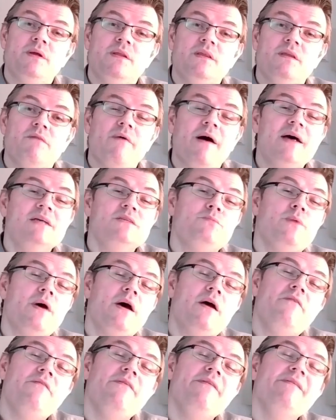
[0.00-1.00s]
device
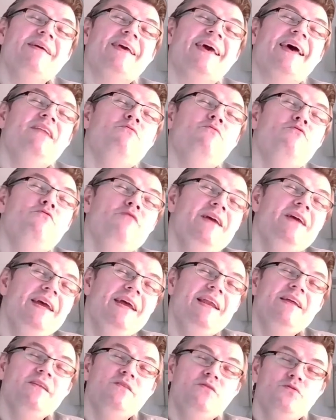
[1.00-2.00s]
where we can
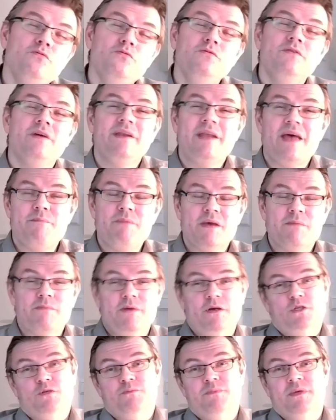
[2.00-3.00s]
really do dynamic
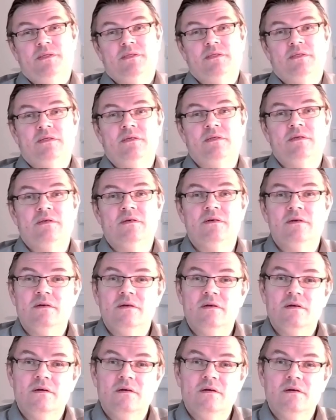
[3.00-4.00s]
measurements.
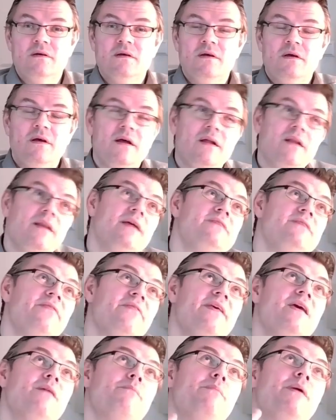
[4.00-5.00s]
Let's
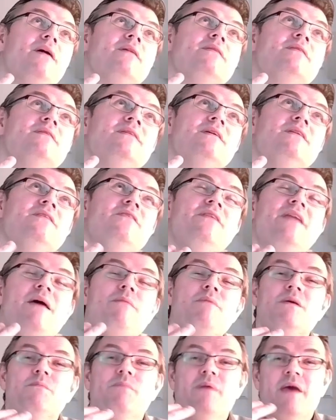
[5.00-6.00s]
think about the
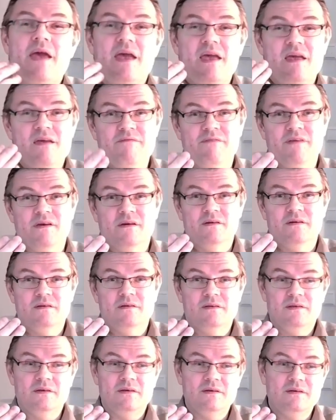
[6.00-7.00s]
dynamic behavior.
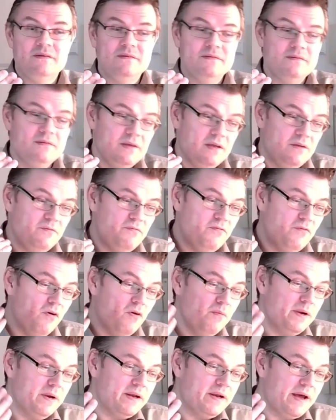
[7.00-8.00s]
Yeah? In
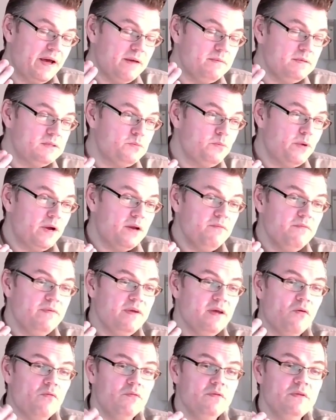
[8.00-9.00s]
former times when we
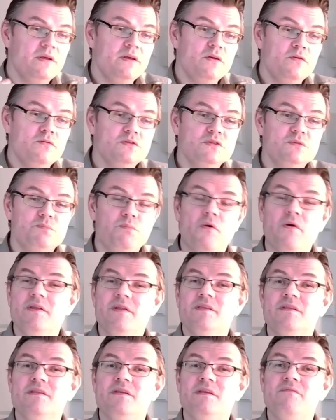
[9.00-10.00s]
only used
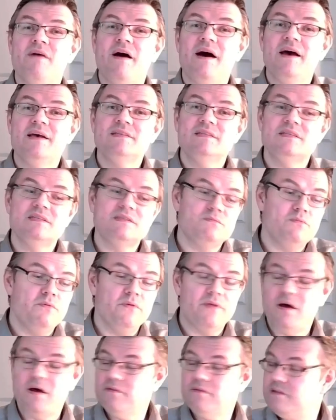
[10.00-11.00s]
pointer devices
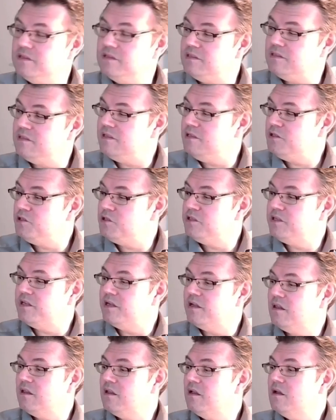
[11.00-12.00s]
without these
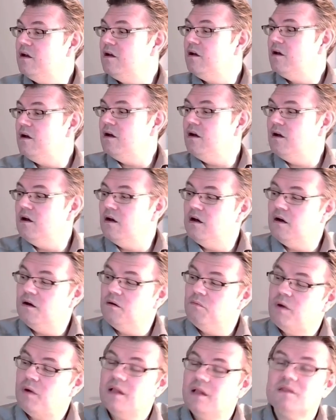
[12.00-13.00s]
digital uh,
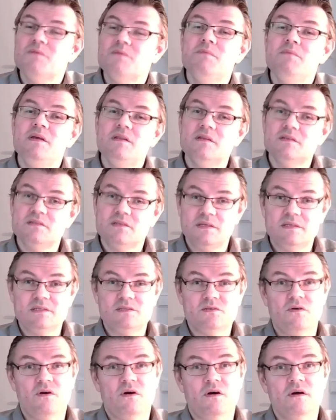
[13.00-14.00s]
multimeters and
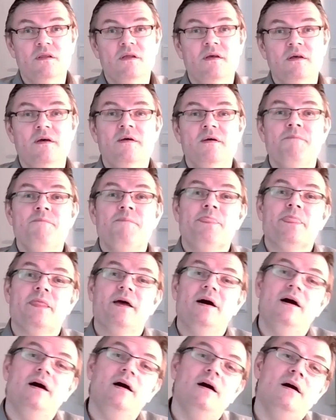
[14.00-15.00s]
so on,
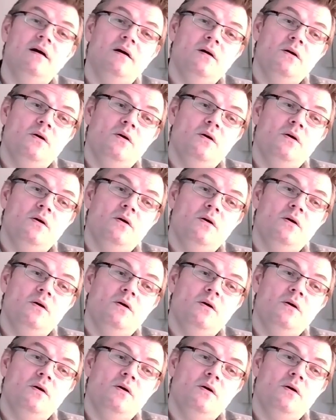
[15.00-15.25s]
uh,